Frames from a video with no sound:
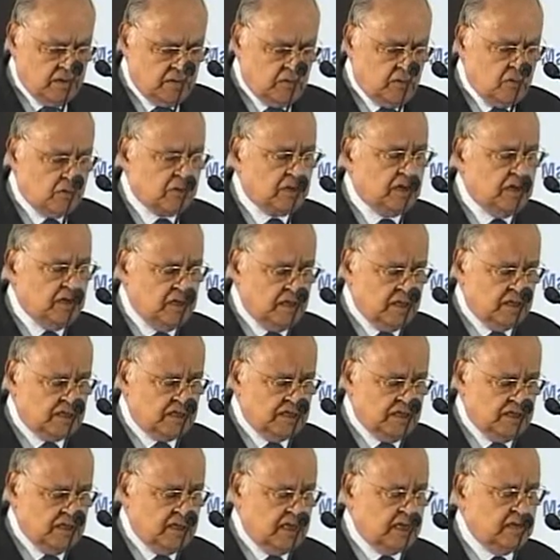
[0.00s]
not in
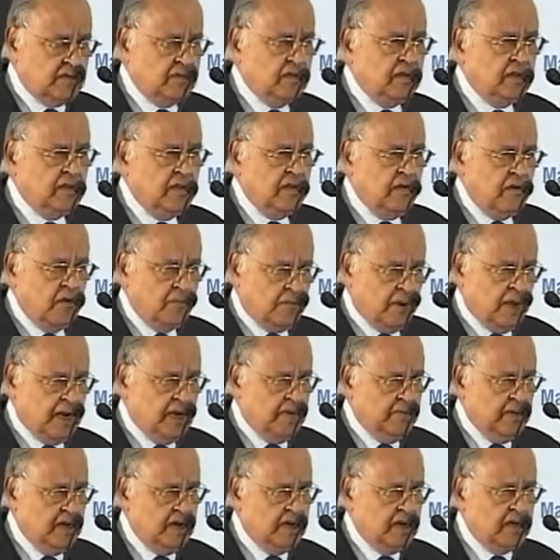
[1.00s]
this season of
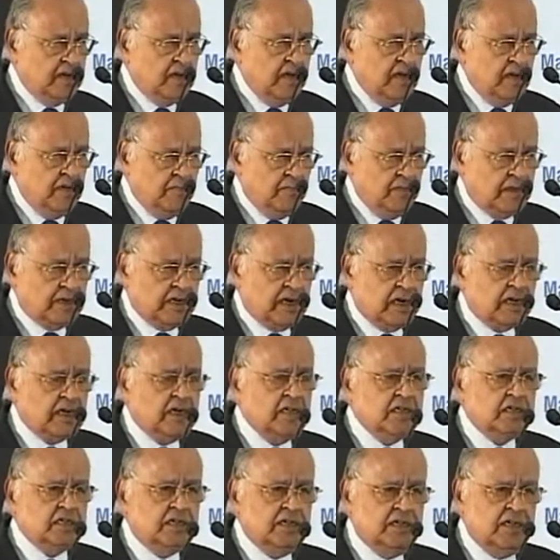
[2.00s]
Parliament, but
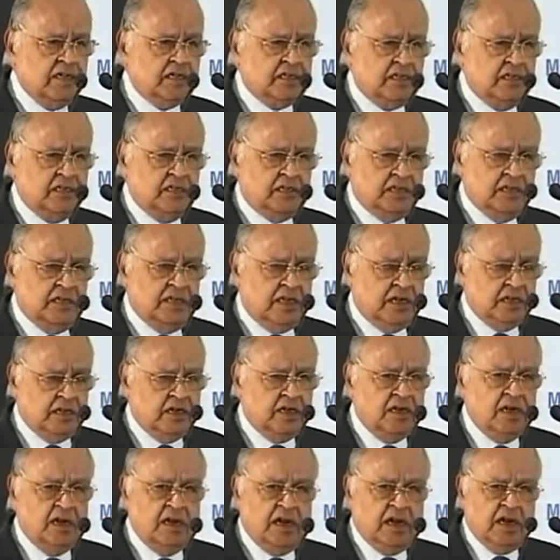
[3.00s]
at least next
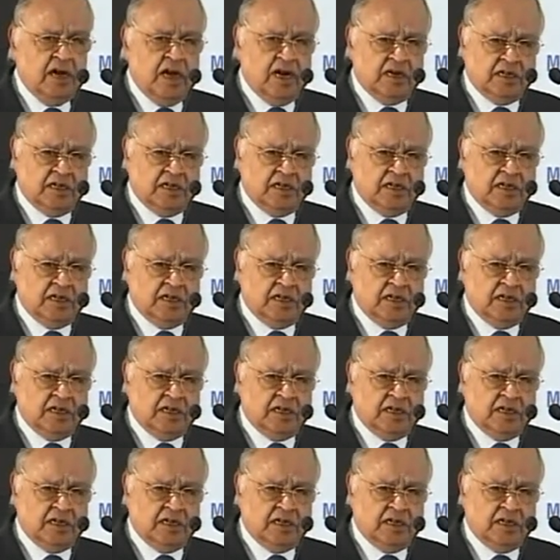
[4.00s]
season.